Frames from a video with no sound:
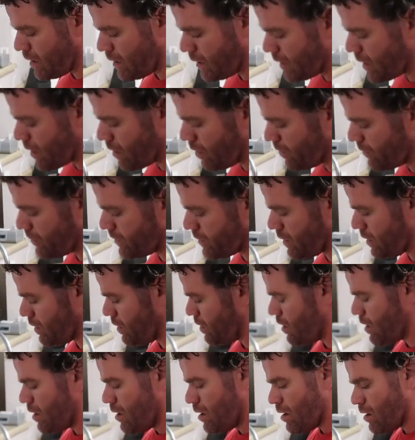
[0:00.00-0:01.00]
eating healthy
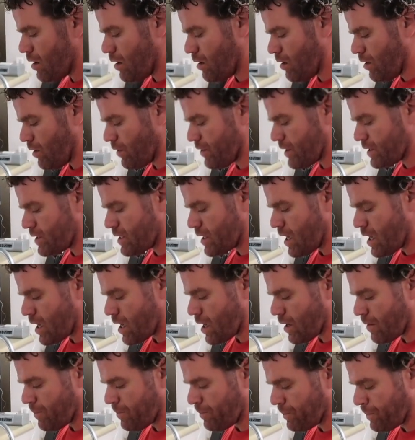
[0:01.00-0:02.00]
all the
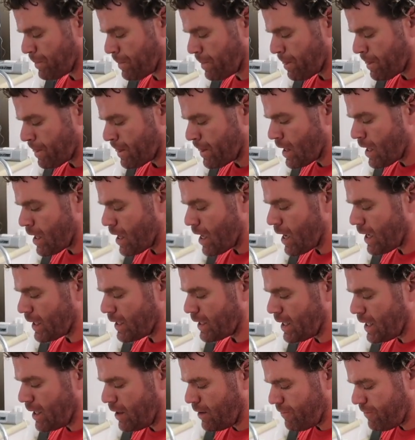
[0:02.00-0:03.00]
time. I
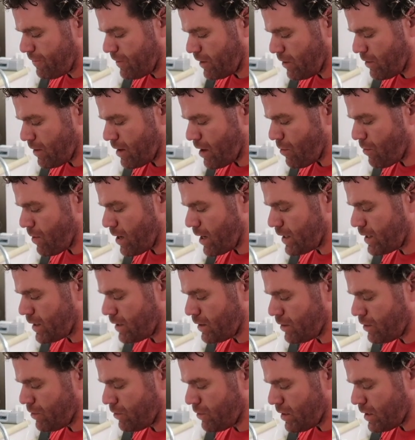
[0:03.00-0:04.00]
can't figure out why I
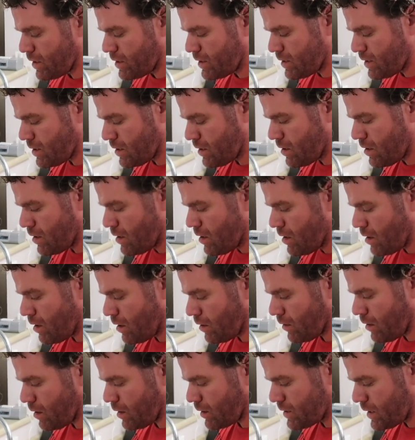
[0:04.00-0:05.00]
didn't do this
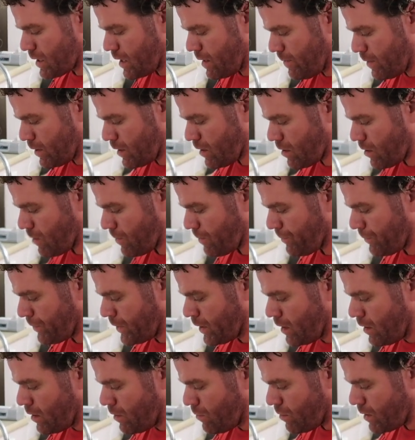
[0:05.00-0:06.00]
a long time ago.
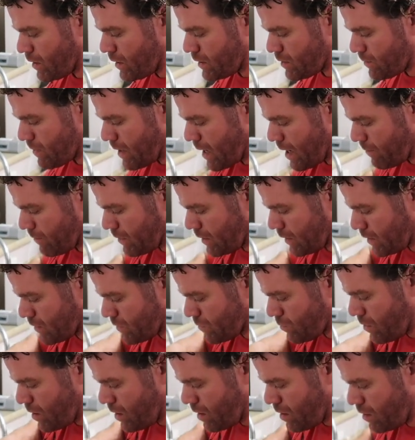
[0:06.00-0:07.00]
What ends up happening
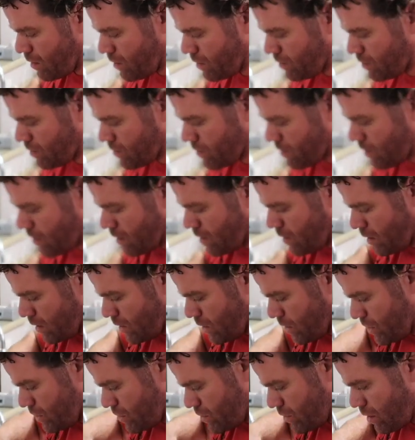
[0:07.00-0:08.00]
as well,
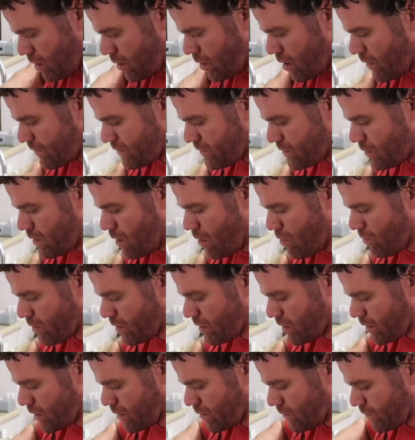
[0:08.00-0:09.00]
you just start off slow
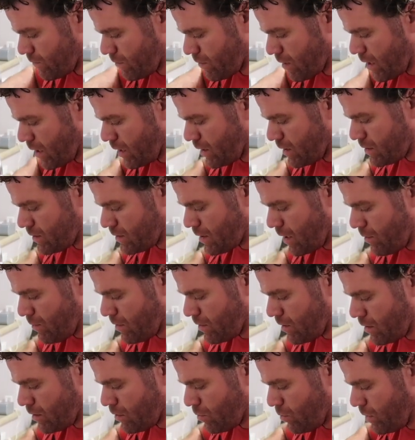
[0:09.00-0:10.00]
with it, right? Stay
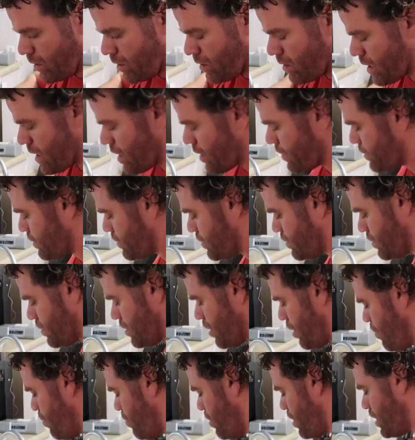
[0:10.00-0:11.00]
within your wheelhouse.
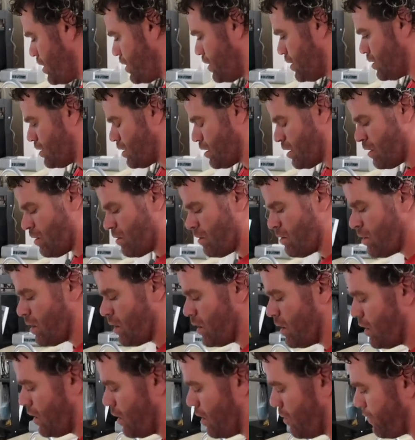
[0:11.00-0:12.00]
Know what you know,
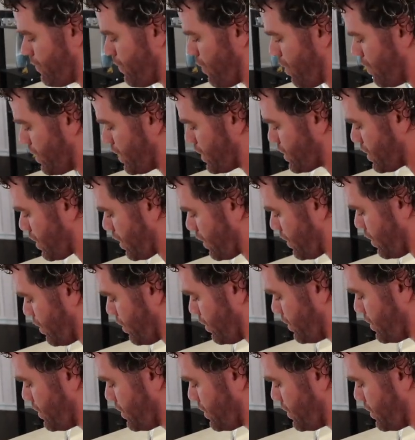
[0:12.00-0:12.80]
focus on